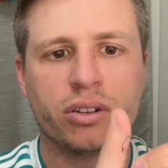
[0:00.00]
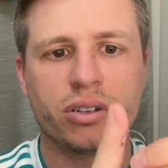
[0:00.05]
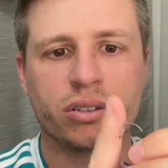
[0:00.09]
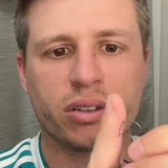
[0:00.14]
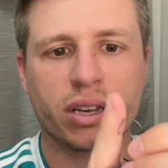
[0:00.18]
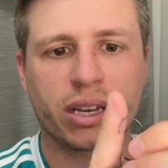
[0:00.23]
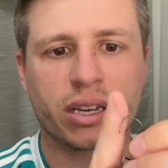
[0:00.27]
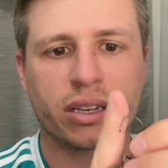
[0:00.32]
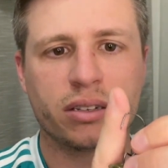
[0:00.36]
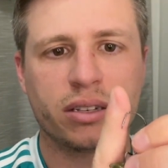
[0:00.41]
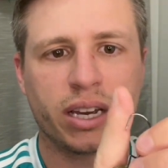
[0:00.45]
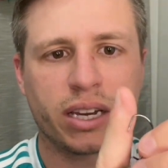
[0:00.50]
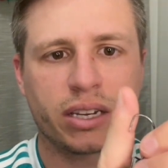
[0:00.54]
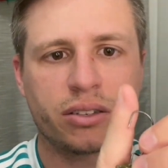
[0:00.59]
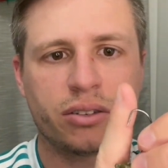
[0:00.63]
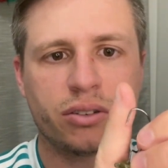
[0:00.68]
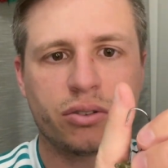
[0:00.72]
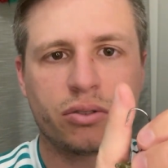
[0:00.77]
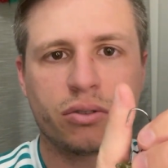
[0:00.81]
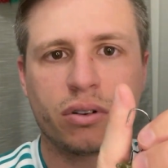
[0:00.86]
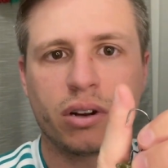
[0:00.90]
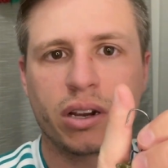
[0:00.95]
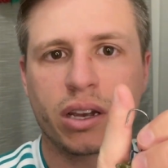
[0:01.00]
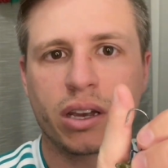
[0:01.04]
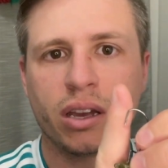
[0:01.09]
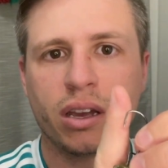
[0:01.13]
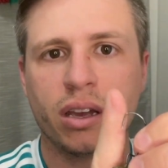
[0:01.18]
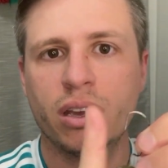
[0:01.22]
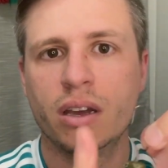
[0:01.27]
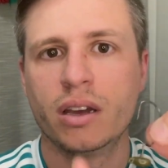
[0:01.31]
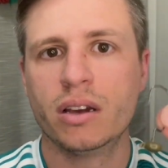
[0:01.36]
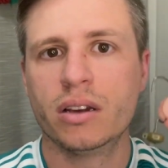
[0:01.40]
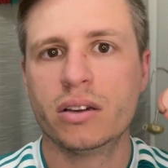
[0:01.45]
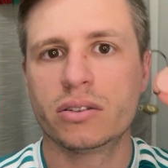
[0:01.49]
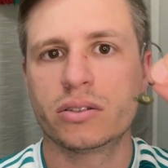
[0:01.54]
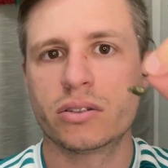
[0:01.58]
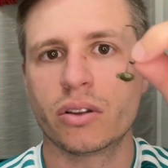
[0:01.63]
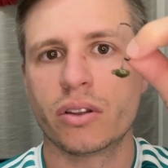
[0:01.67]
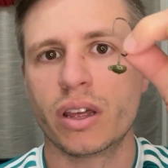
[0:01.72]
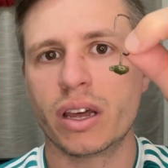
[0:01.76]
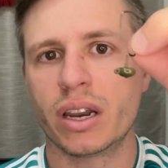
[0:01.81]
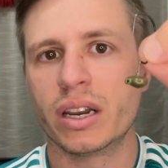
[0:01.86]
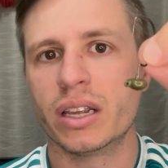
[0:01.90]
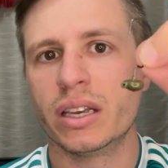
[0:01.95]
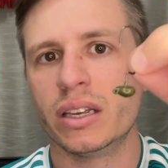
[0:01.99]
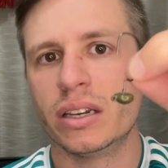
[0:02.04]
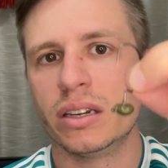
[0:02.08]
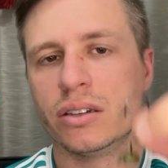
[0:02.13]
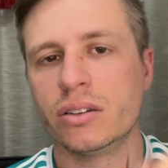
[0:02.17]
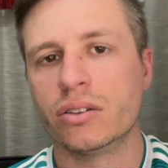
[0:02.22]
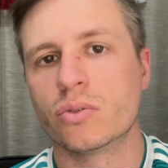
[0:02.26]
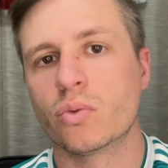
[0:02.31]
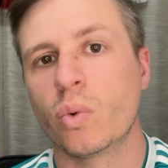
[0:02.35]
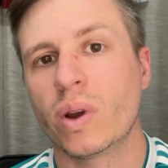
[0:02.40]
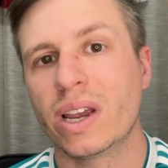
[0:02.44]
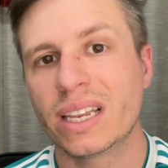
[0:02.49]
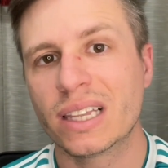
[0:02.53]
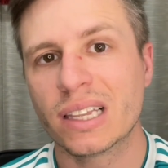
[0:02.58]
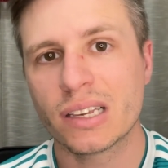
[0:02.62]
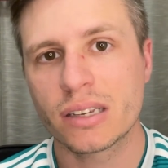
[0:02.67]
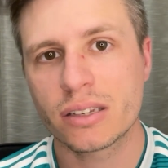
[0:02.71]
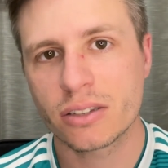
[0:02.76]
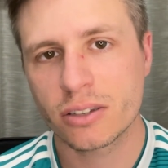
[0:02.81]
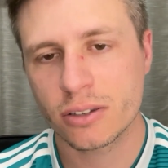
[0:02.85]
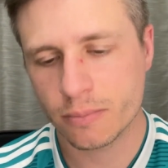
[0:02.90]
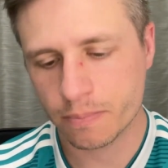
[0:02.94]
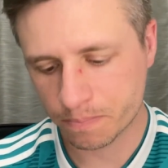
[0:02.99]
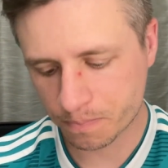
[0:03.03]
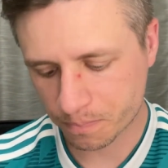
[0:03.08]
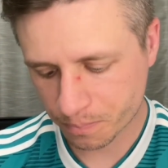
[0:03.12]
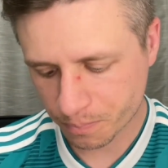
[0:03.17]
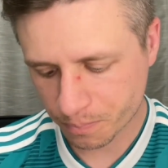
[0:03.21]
just like a Texas rig, so that it is weedless.